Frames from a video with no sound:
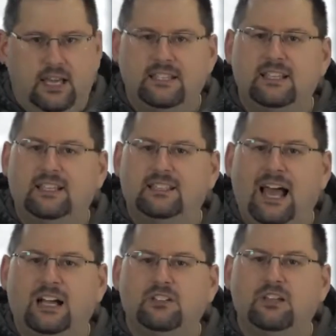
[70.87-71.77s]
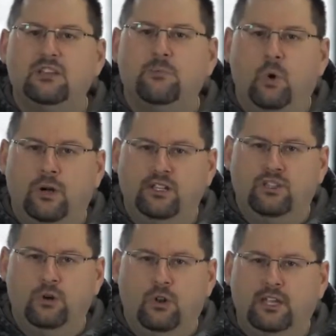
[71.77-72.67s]
is it's actually a supported
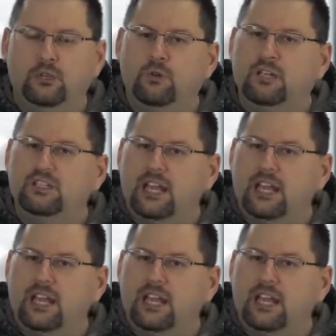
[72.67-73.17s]
tool that you can